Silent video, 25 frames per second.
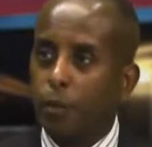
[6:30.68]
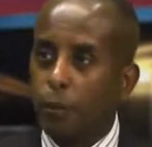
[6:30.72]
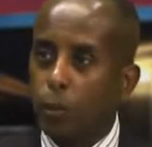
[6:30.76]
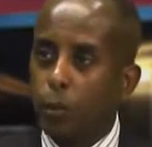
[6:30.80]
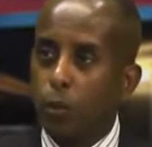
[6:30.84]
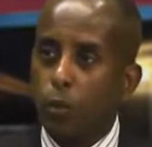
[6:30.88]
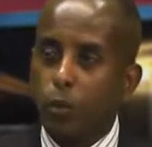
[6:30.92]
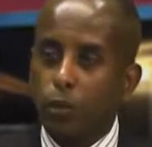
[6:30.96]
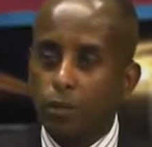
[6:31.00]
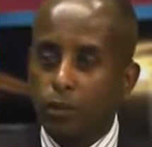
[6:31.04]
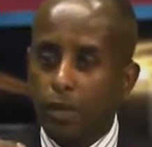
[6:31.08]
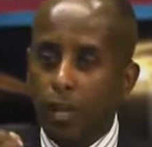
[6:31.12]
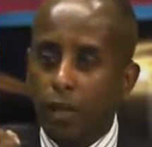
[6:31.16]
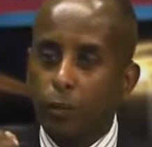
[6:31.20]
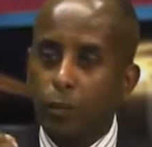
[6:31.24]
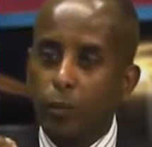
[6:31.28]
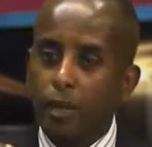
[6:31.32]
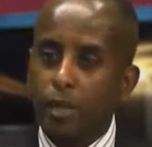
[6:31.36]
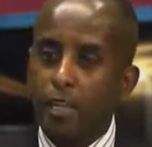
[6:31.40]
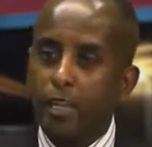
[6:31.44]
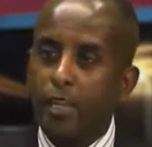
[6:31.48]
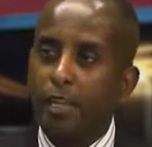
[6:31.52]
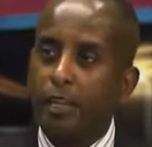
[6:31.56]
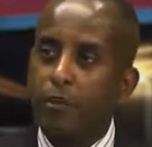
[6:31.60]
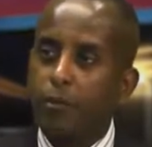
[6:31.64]
The motto that we
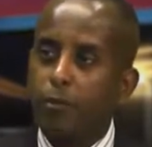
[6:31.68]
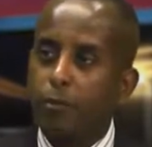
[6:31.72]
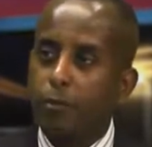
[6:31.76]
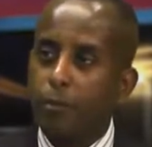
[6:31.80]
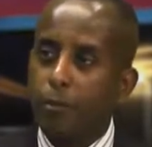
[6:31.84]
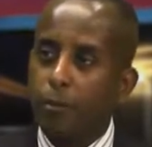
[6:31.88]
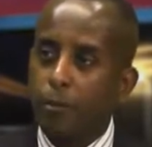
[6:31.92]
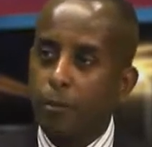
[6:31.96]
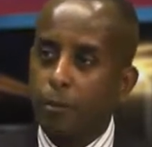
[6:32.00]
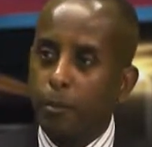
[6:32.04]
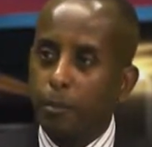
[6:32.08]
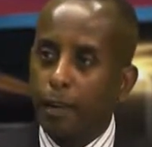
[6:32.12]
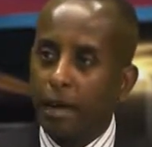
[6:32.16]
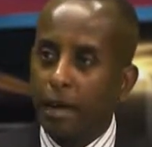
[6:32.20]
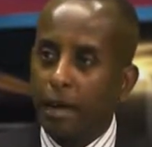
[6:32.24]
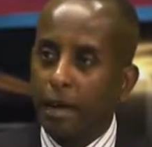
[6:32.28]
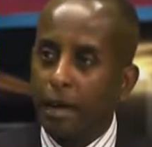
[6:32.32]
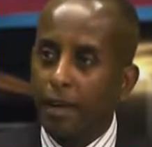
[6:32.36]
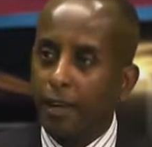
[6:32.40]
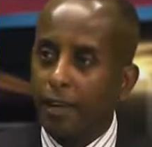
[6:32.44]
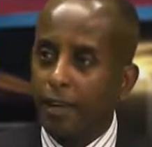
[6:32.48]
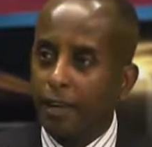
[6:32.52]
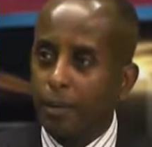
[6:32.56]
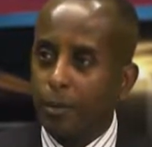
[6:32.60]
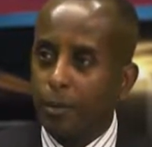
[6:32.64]
live by,
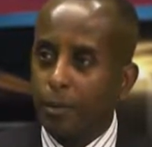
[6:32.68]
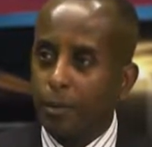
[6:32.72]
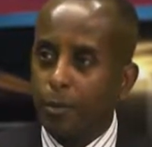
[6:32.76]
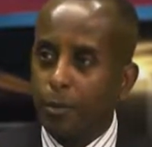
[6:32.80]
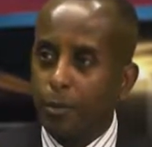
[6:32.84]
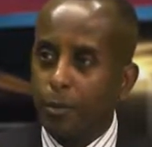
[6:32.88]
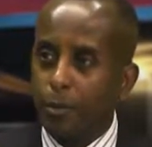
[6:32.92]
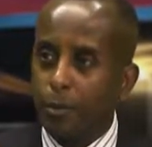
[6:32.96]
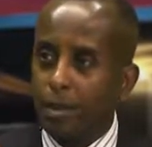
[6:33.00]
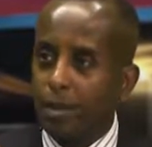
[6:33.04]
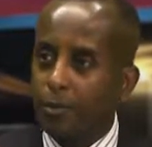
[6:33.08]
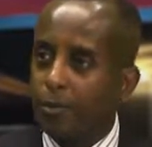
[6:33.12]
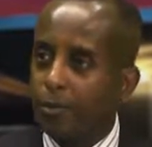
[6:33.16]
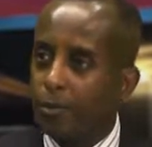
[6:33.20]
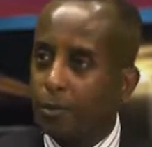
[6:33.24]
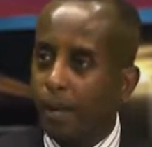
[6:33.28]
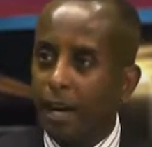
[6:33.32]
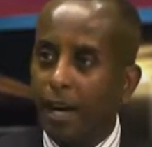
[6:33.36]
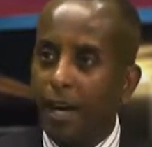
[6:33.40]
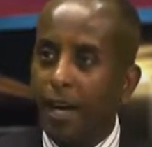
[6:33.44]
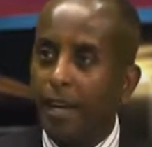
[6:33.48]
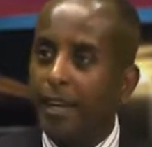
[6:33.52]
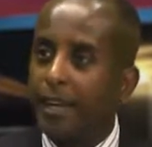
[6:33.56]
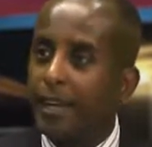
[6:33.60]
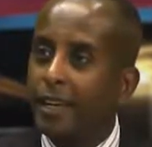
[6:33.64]
we live
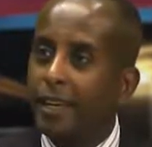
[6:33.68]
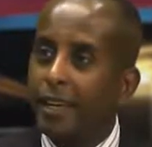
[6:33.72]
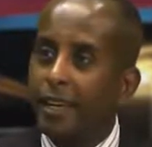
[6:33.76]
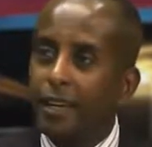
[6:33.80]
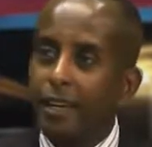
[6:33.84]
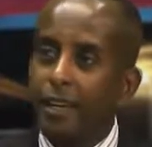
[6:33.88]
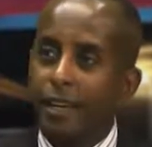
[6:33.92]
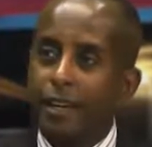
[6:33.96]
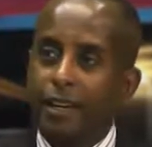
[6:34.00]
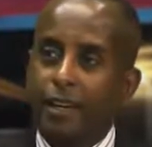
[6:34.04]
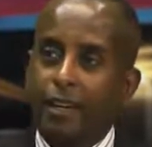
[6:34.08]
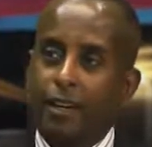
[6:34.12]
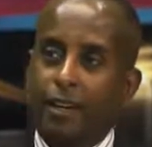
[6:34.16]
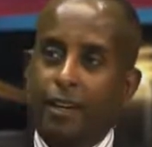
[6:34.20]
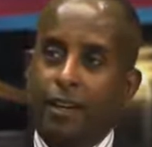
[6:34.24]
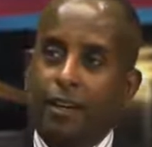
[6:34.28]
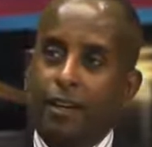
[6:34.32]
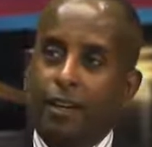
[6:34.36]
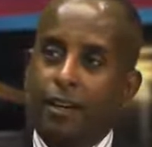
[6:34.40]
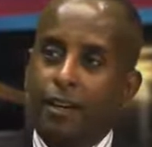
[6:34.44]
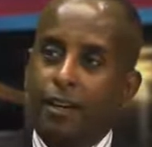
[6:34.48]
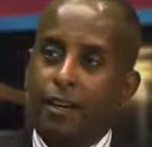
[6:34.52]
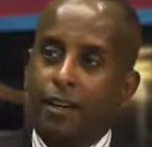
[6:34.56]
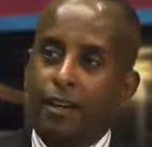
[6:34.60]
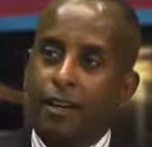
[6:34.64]
by
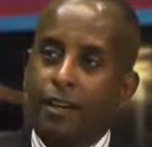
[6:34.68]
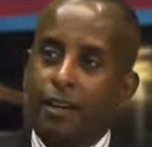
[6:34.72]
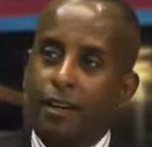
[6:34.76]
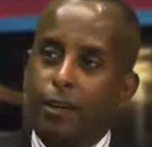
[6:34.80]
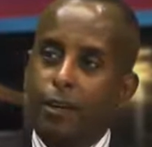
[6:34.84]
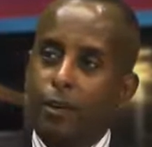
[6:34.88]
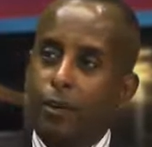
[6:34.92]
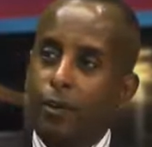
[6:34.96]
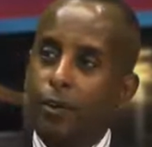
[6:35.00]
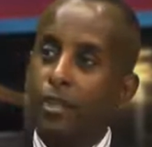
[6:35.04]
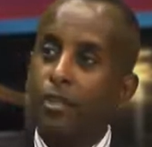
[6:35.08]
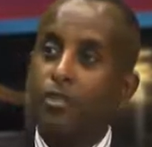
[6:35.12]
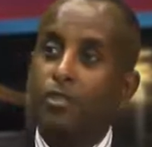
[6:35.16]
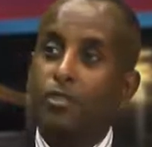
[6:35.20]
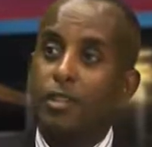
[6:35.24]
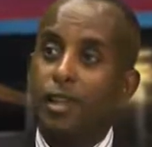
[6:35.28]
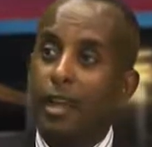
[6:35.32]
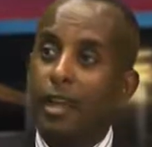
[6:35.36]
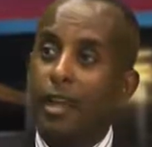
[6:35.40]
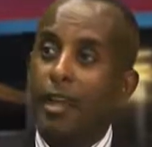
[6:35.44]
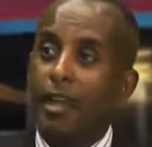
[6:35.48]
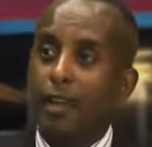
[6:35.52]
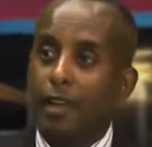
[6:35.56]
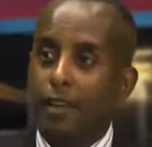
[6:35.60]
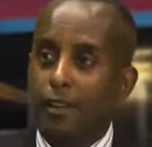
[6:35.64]
on each
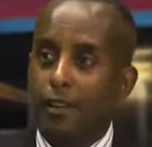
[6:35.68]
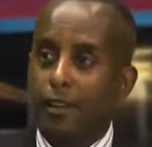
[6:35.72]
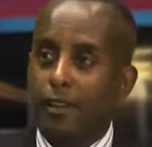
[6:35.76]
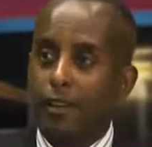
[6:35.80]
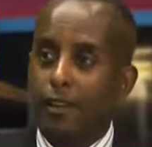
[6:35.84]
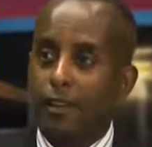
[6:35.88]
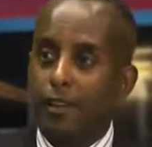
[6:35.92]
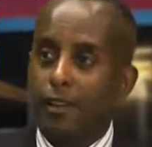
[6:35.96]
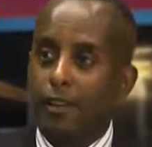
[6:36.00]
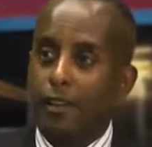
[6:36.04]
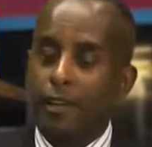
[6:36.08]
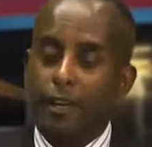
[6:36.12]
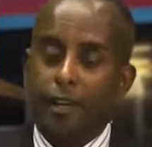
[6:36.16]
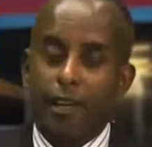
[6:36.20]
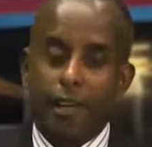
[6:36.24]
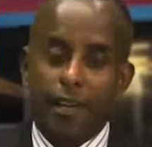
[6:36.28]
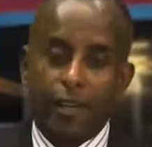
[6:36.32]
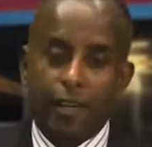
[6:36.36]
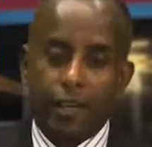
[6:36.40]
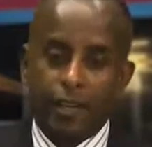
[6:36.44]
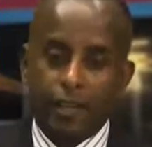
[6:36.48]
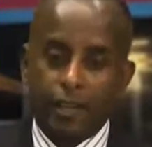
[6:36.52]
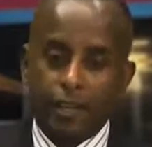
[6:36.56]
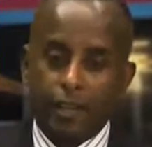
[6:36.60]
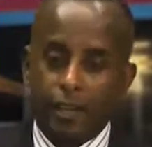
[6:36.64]
day
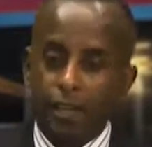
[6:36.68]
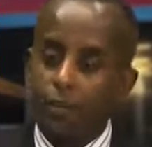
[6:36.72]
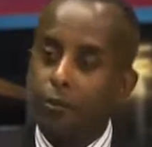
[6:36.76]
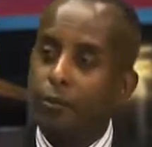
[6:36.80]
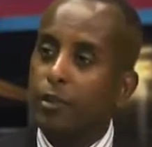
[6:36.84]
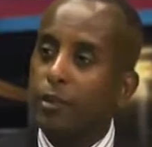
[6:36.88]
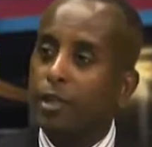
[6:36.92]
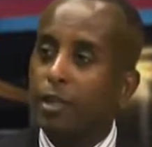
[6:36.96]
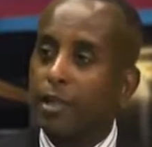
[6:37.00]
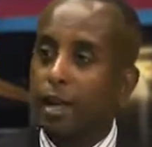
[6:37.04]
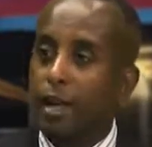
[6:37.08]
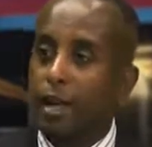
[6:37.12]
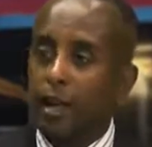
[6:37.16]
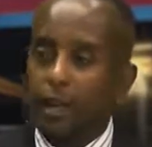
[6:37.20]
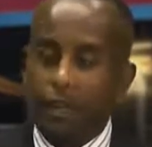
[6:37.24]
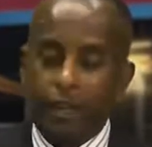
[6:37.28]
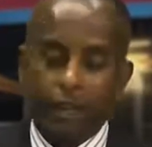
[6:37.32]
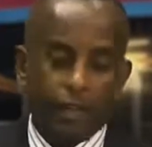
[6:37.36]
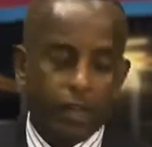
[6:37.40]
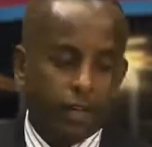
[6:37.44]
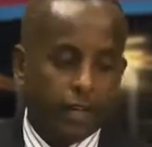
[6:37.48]
and every day.